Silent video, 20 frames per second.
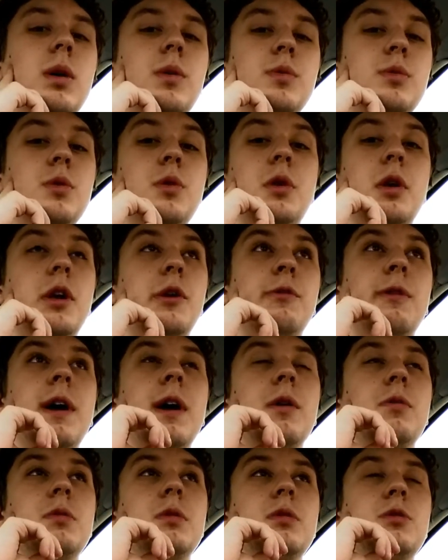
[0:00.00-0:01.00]
I was looking
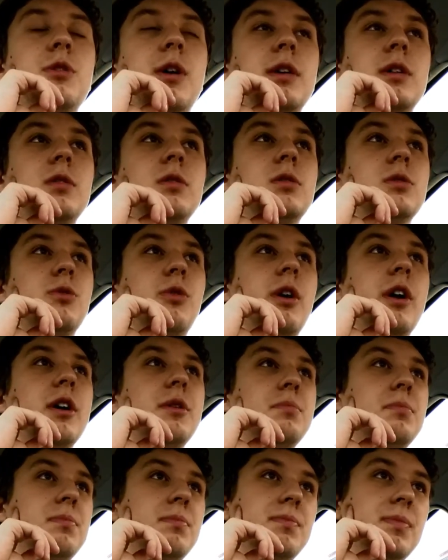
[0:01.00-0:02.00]
around and trying to
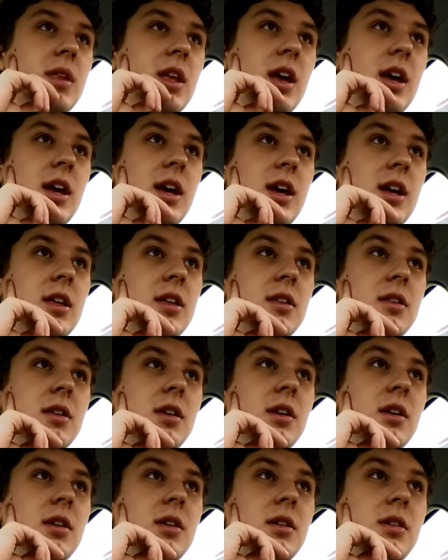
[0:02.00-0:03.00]
describe
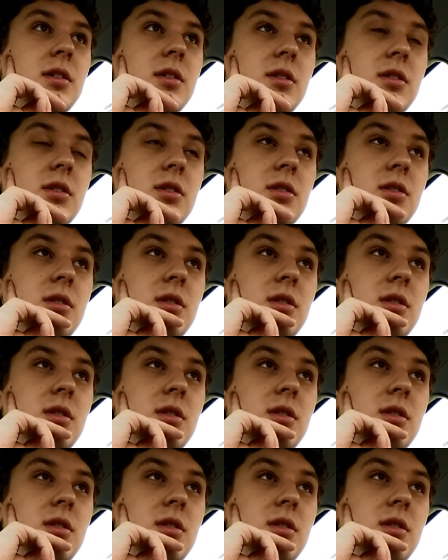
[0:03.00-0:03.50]
the